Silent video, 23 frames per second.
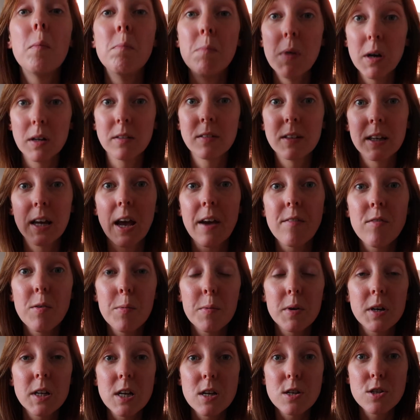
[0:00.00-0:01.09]
melting.
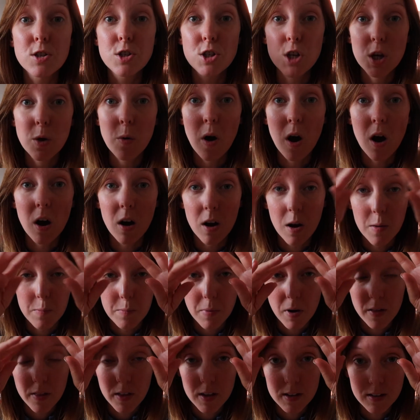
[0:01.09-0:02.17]
Everybody is too hot and
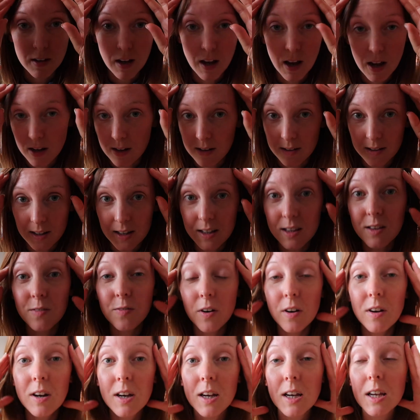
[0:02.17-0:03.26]
bothered and it's
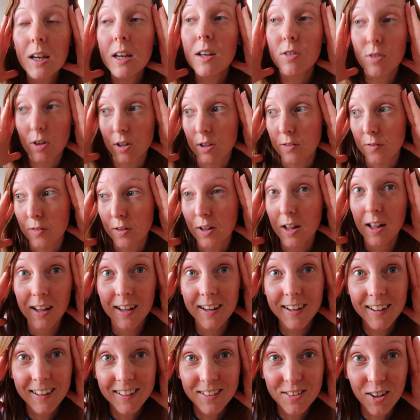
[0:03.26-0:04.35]
very stressful
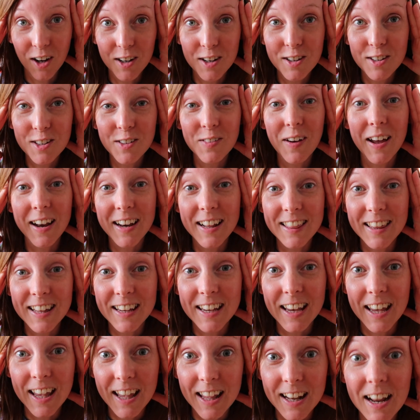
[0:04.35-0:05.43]
trying to do
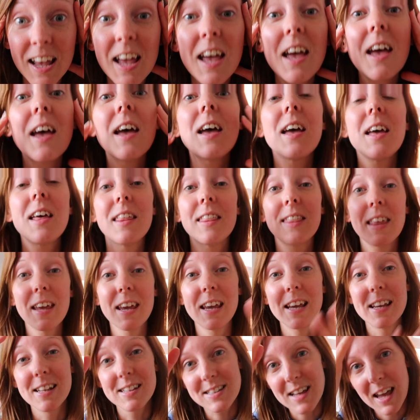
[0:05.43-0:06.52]
anything in the
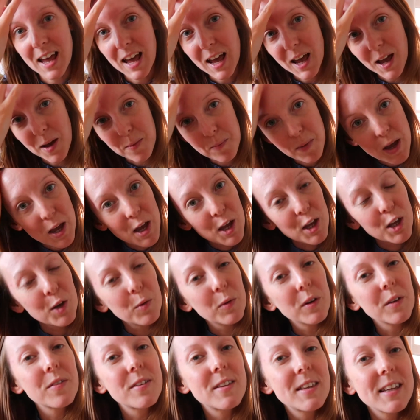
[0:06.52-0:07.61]
heat. You
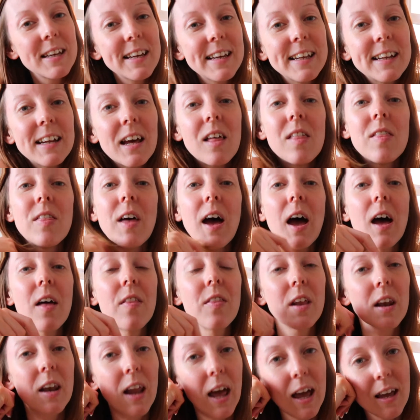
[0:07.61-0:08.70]
will have seen that
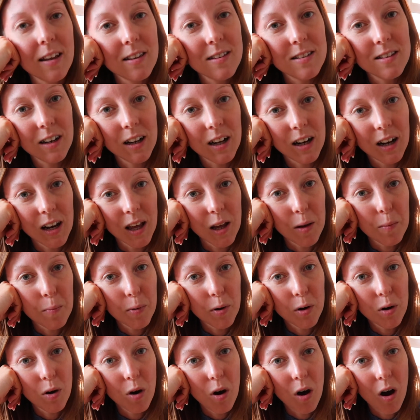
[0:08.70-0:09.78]
the last clip
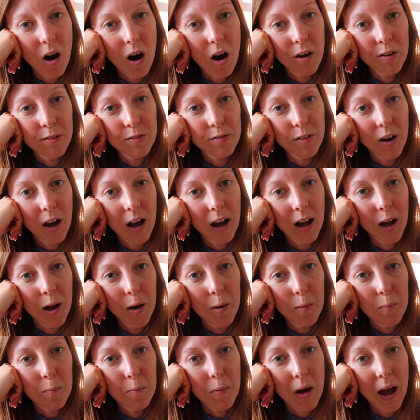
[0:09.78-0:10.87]
cut off,
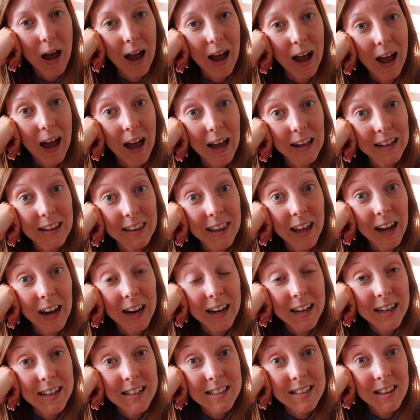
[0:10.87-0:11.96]
and
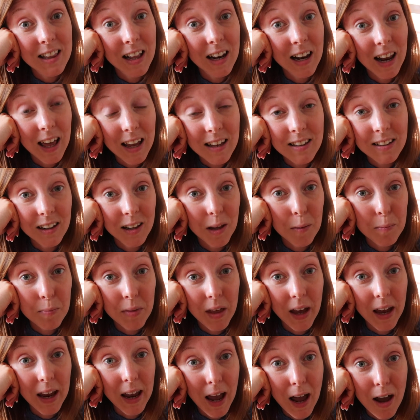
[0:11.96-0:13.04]
that is the last clip
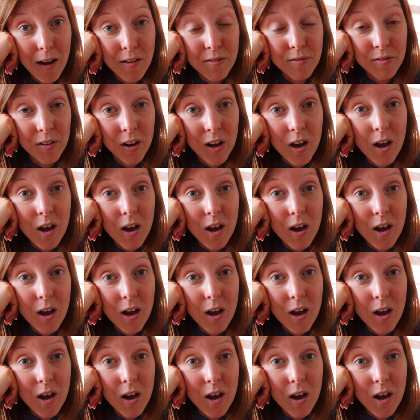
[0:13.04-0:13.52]
that I have